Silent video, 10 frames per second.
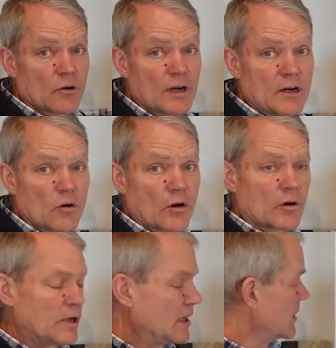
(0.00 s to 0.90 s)
degree
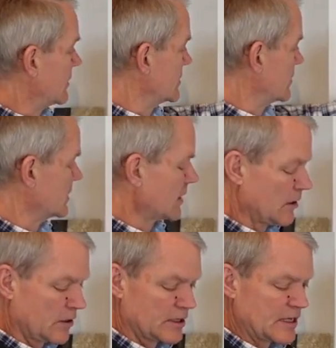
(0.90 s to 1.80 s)
corner bead on this
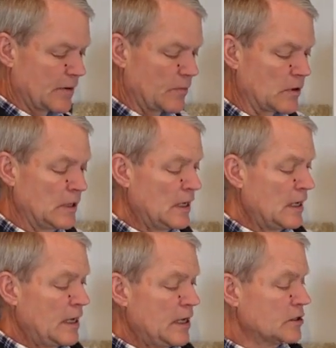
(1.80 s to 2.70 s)
particular example.
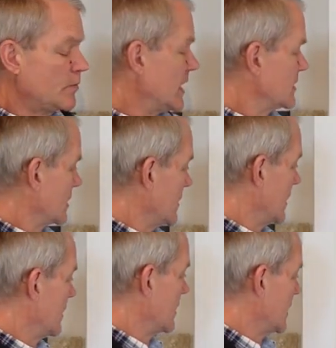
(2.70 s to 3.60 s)
So
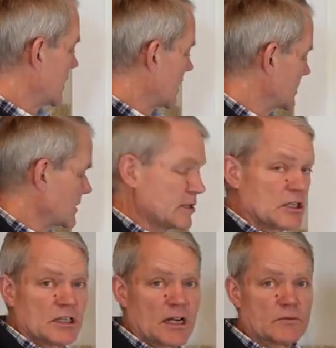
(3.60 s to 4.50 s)
basically the uh,
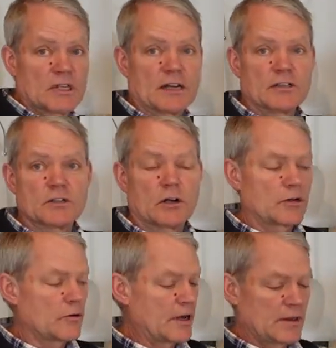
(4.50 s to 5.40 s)
extension jambs get
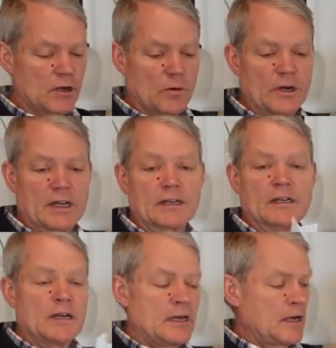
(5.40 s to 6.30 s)
installed around the opening
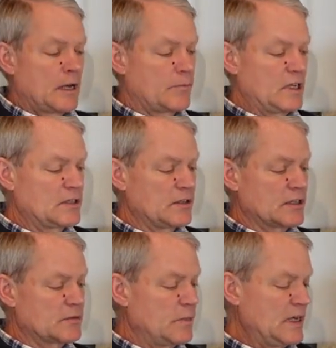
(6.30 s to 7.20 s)
a piece of
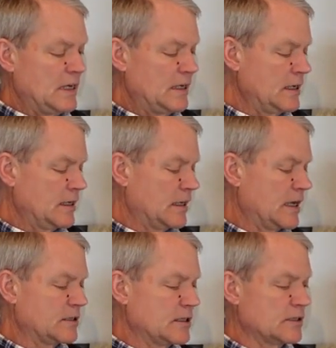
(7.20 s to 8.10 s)
this bead
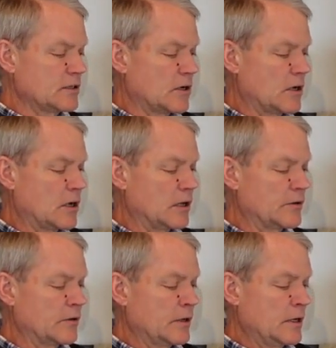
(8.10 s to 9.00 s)
gets
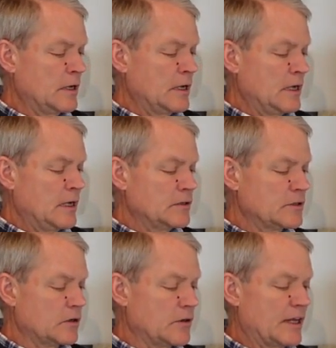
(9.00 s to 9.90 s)
installed
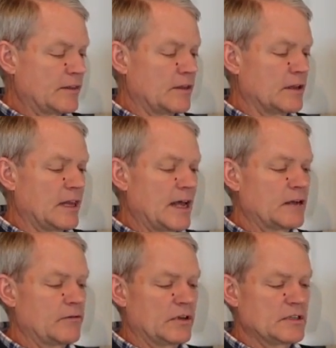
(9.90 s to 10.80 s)
so that the
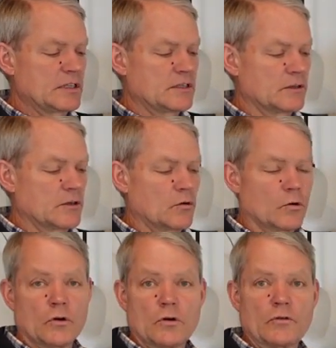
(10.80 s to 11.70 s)
leg fits into the
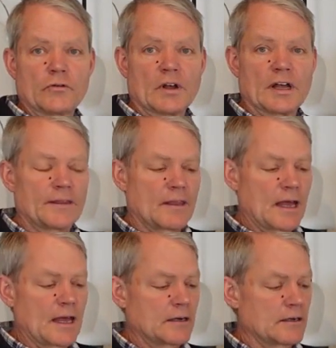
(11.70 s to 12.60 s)
groove and
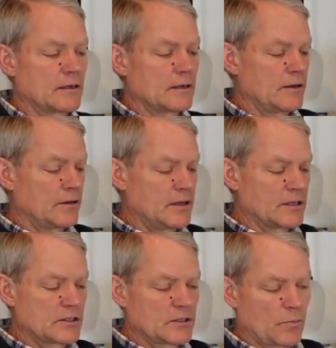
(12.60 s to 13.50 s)
then
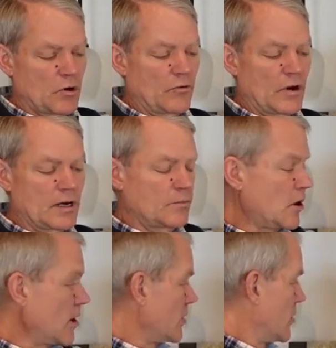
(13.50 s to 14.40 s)
this perforated
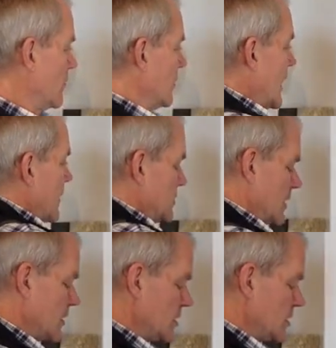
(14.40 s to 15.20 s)
part overlaps on the